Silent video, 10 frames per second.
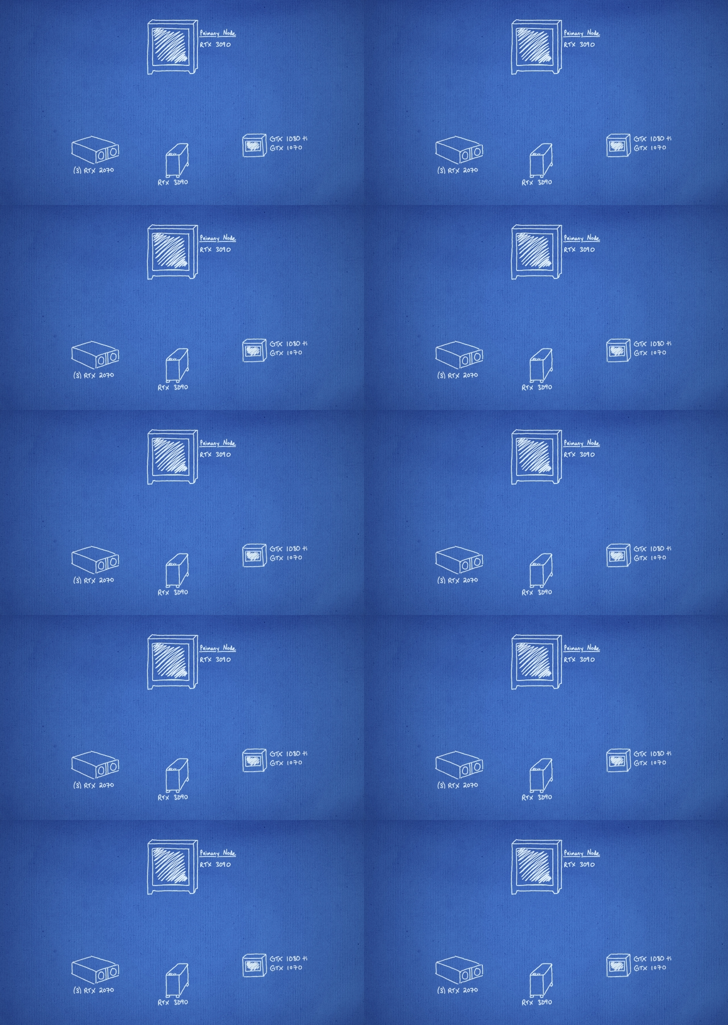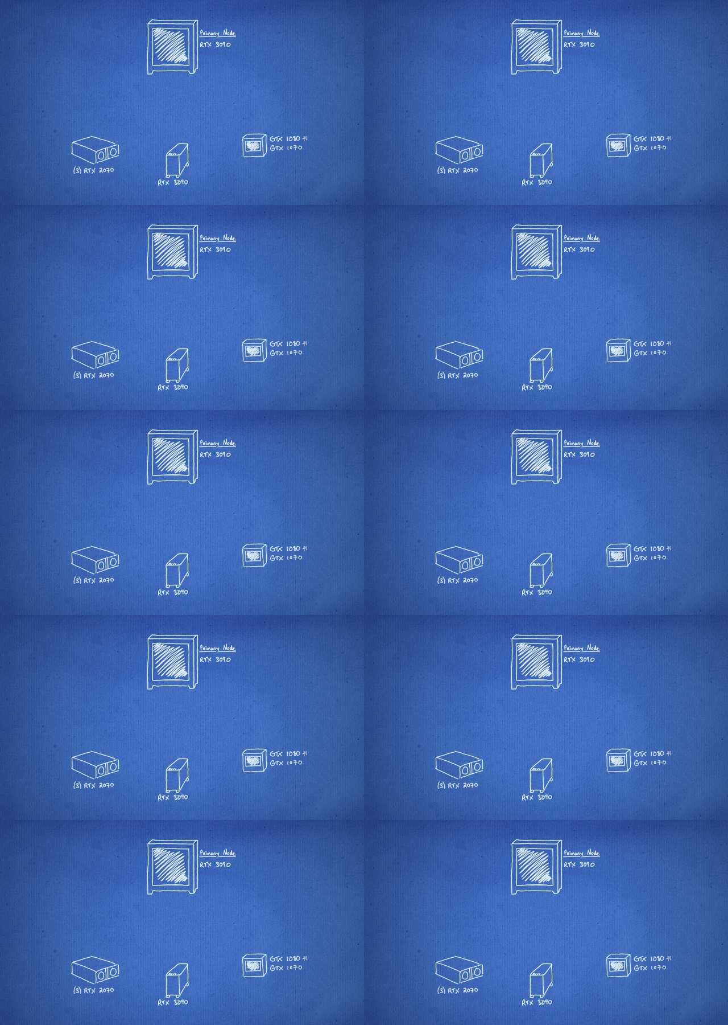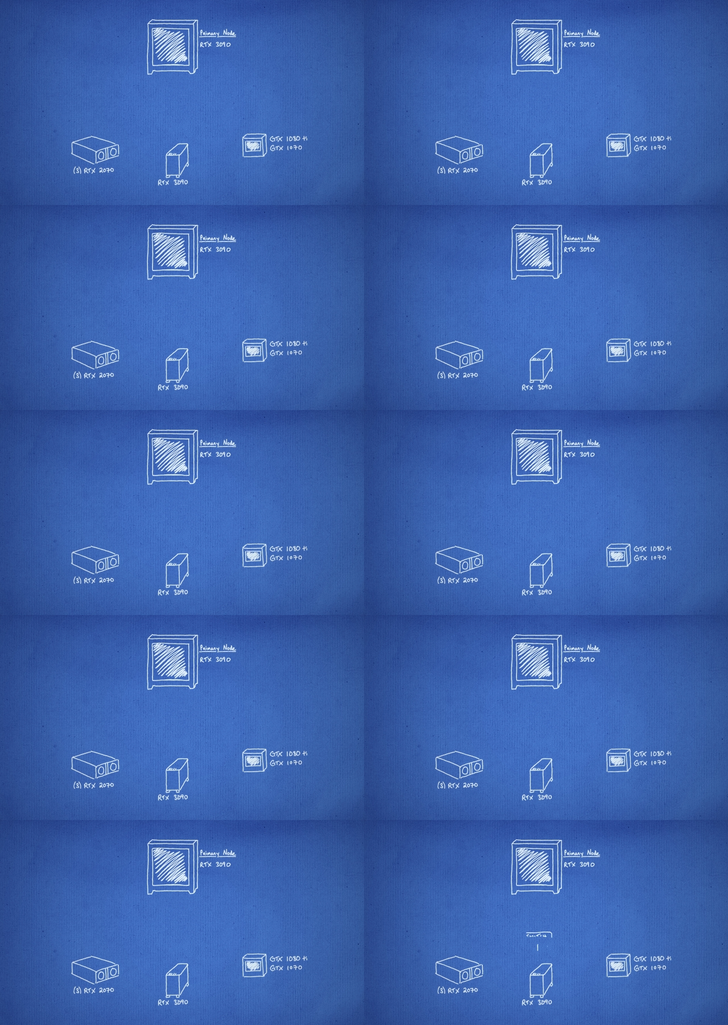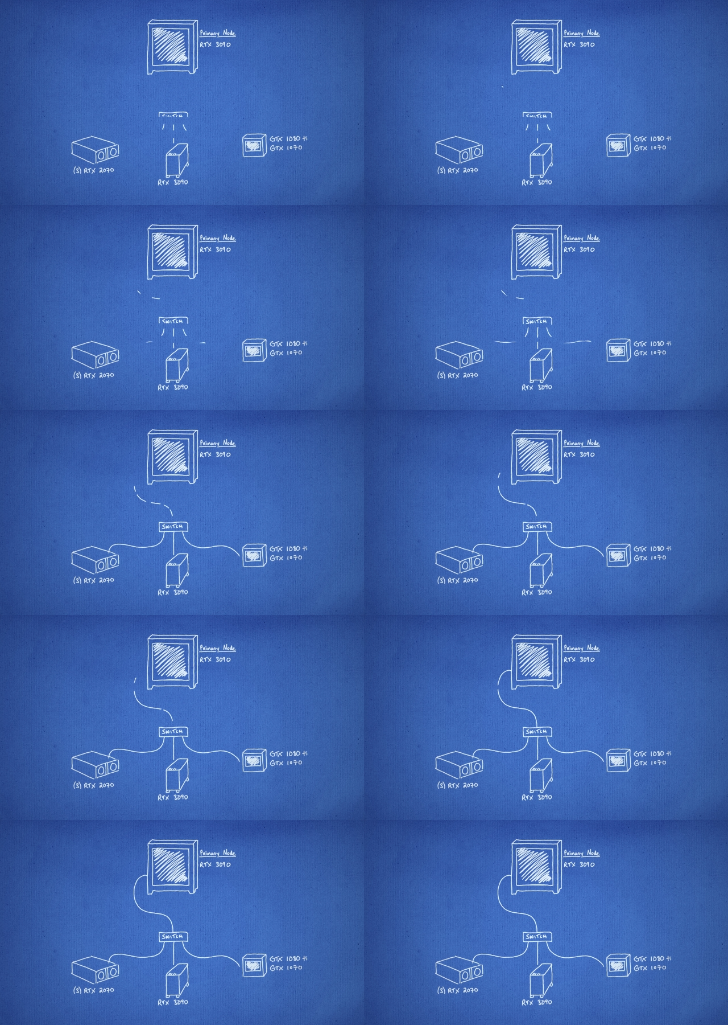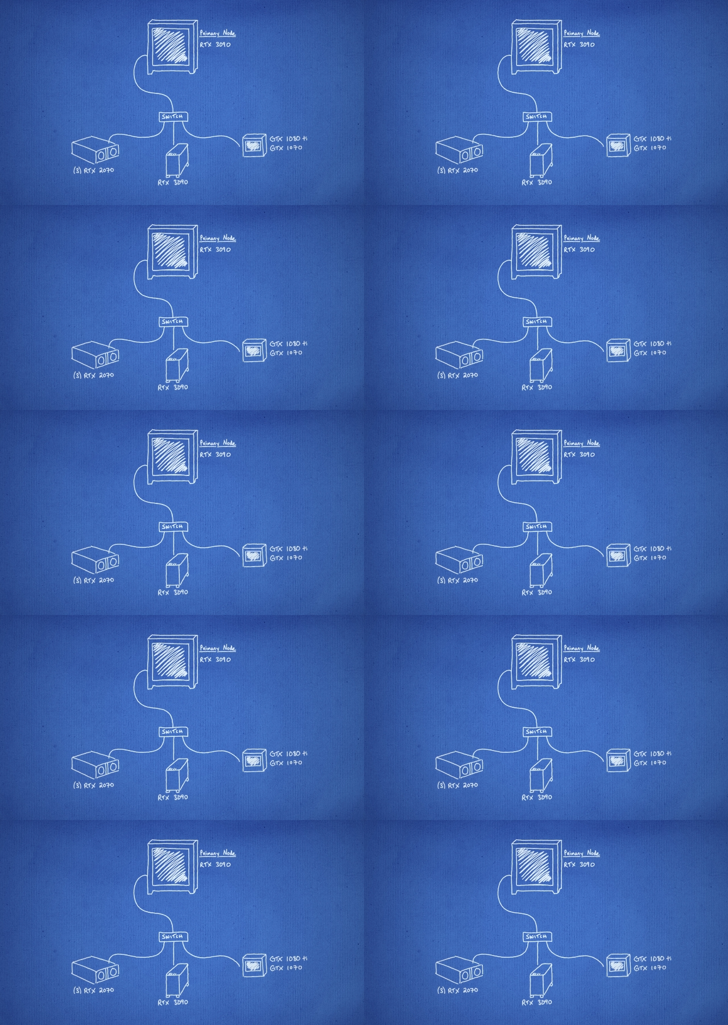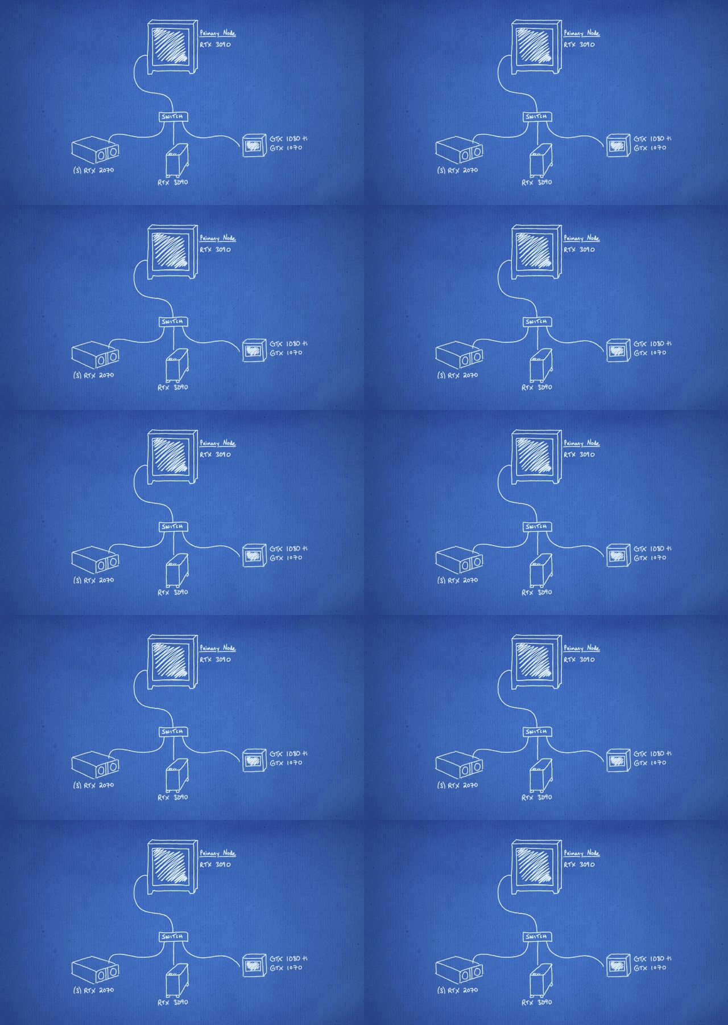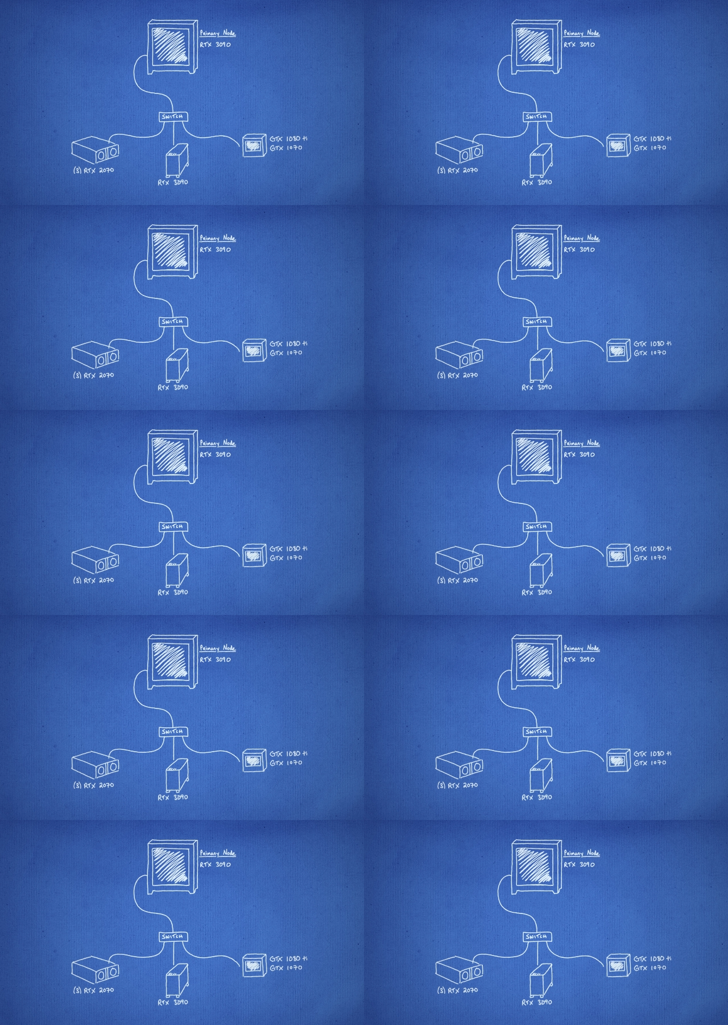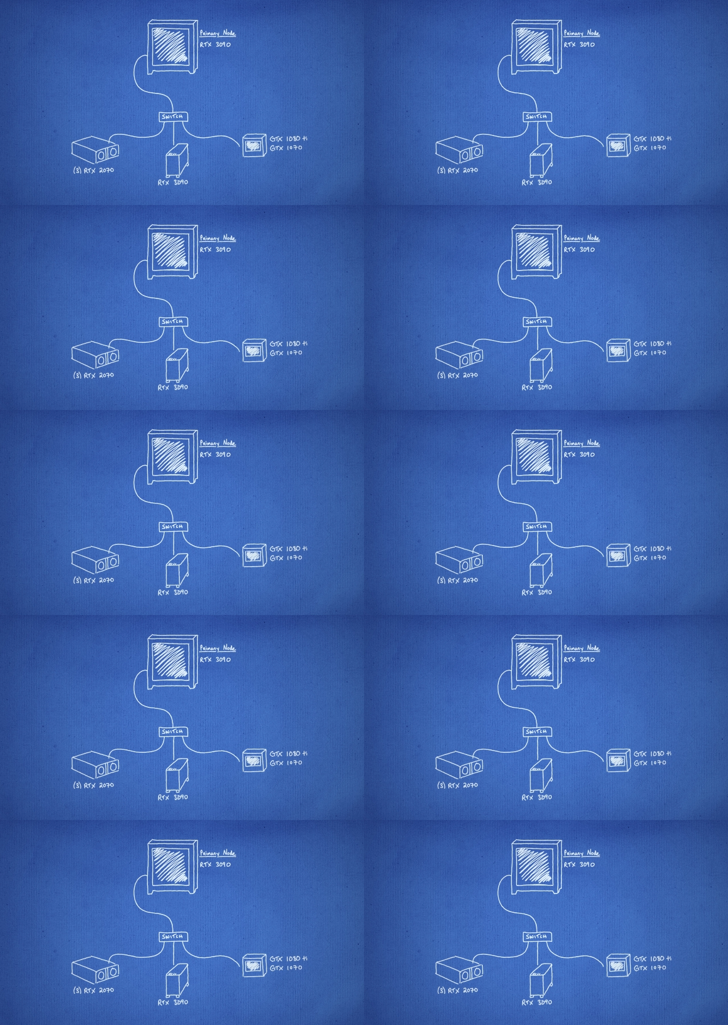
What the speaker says: [unreadable: no face in view]